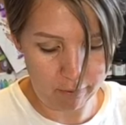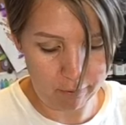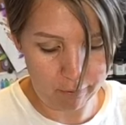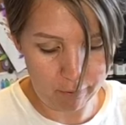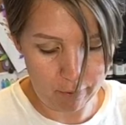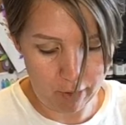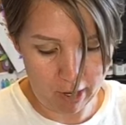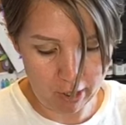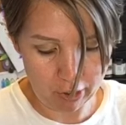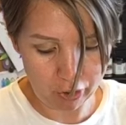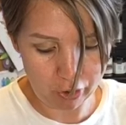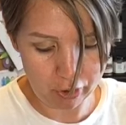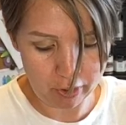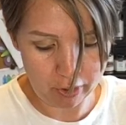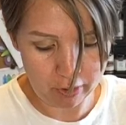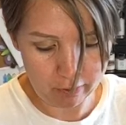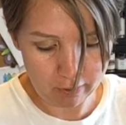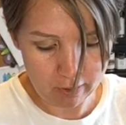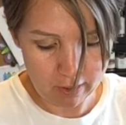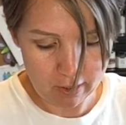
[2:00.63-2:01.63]
fresh.
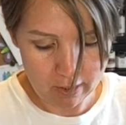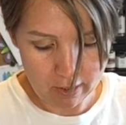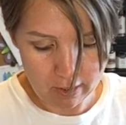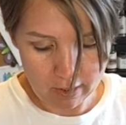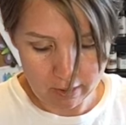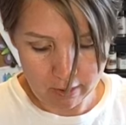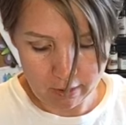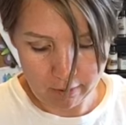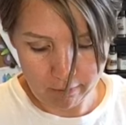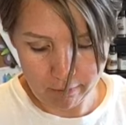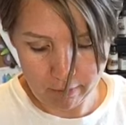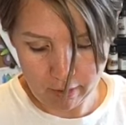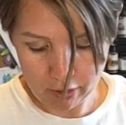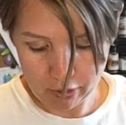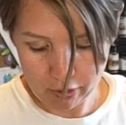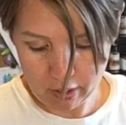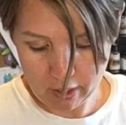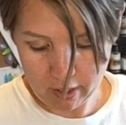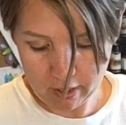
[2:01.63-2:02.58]
They're fresh out of the